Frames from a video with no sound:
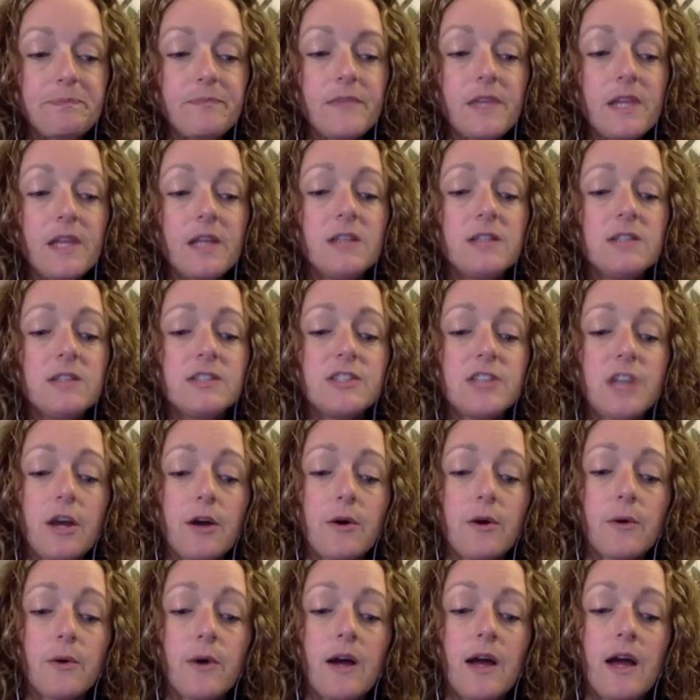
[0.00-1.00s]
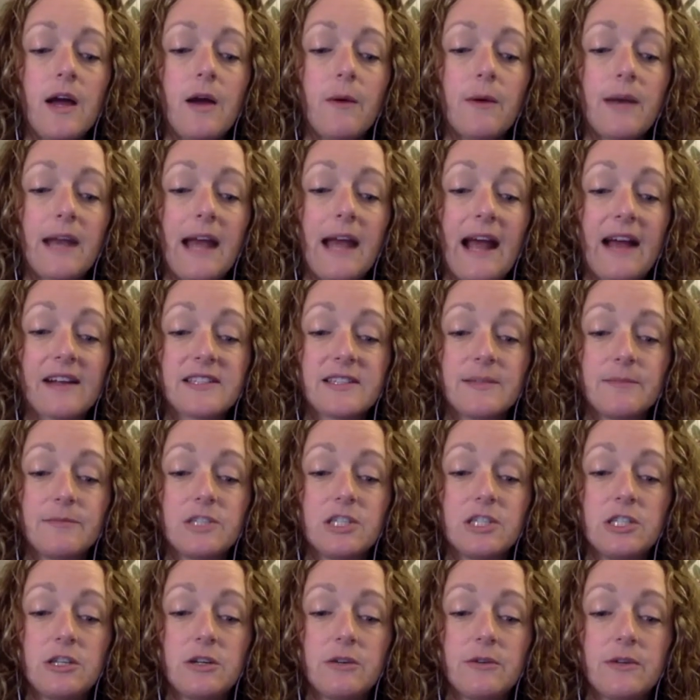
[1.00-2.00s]
And so what I asked them to
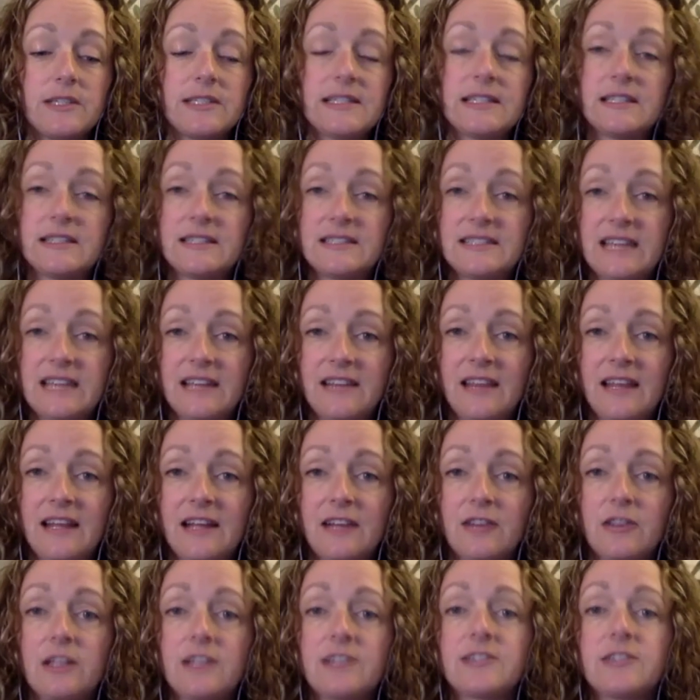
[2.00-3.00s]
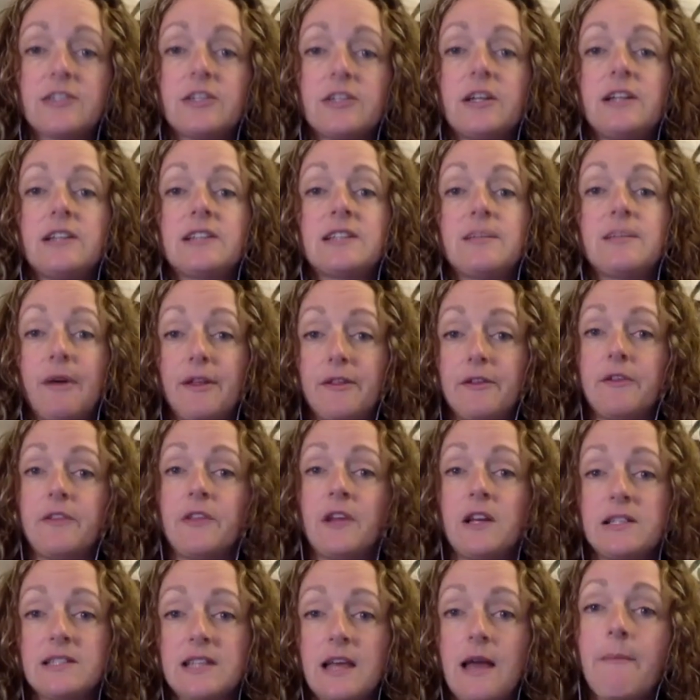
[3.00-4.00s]
do is instead, like, let's look at some other
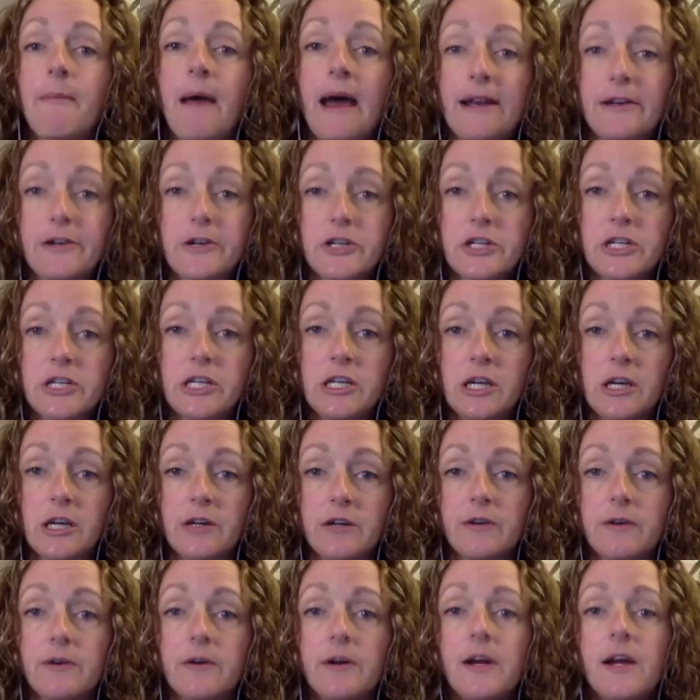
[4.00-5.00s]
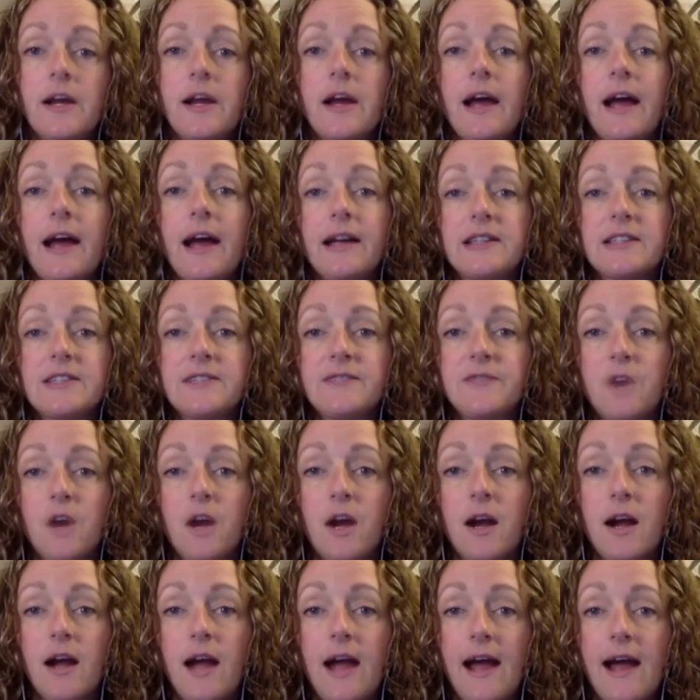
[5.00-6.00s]
things that matter to you as
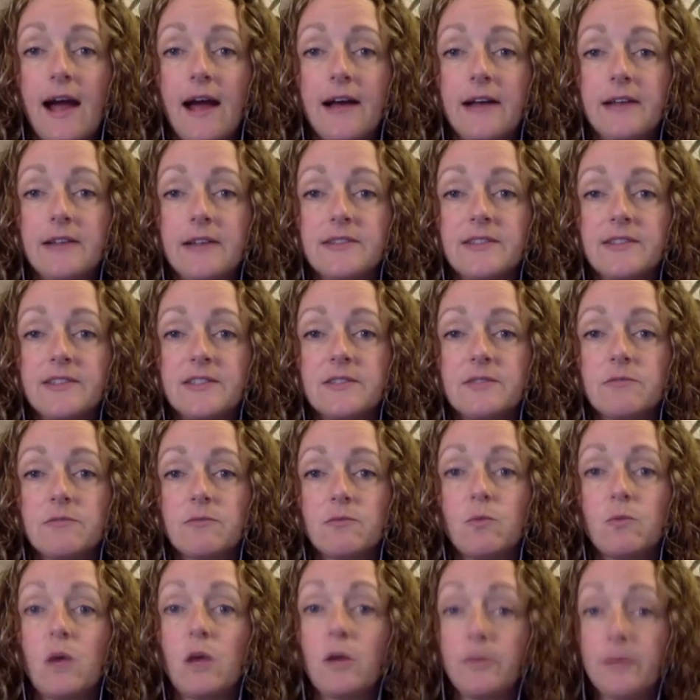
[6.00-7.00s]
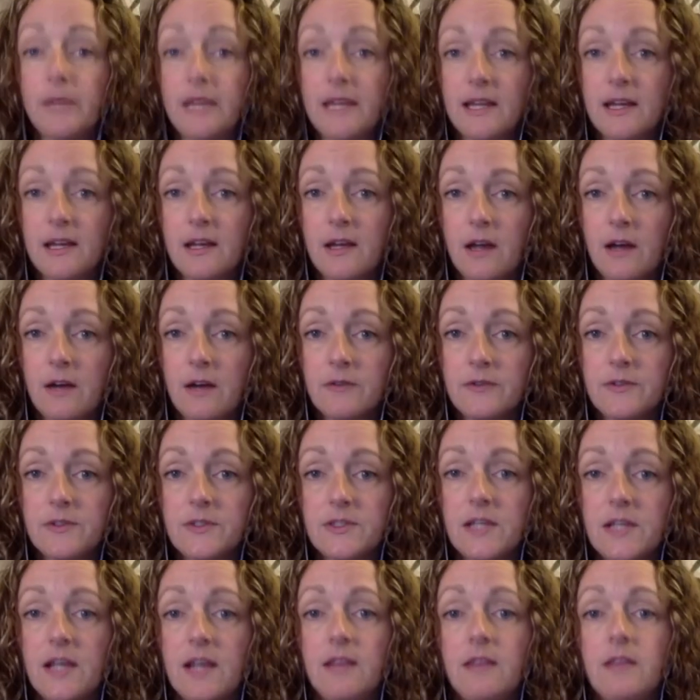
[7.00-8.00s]
far as well-being goes.
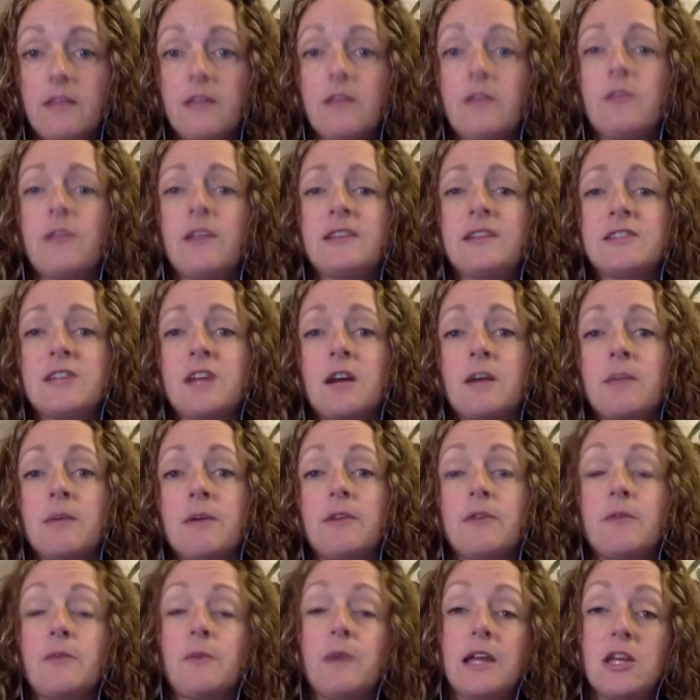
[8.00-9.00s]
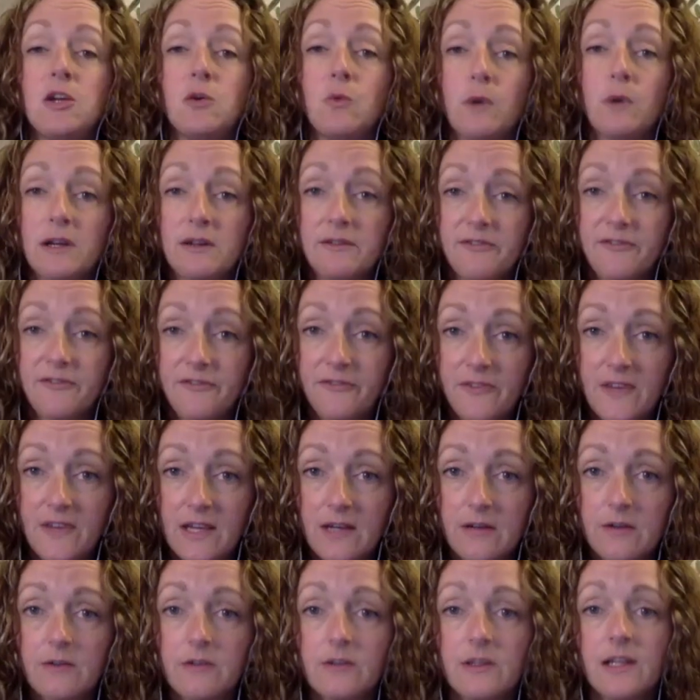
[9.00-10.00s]
And let's talk about the way you want to
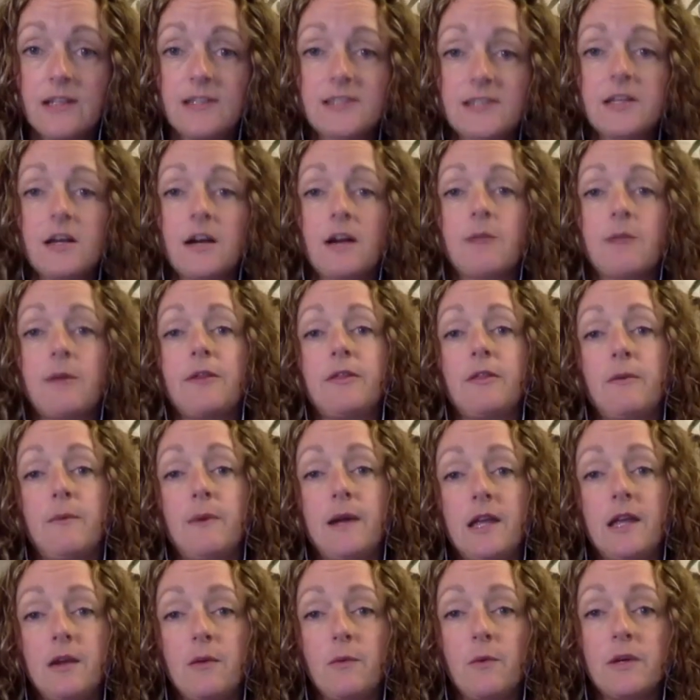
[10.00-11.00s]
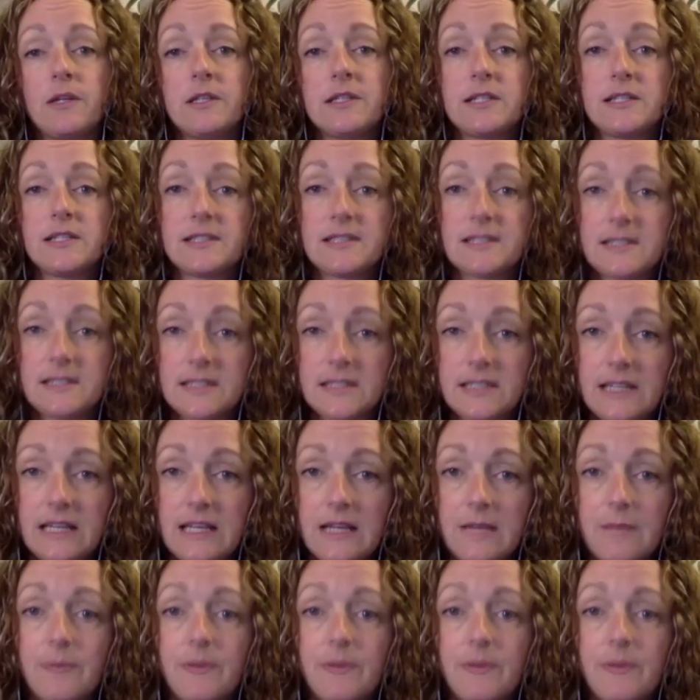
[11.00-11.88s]
feel. Let's talk about the way you want to sleep.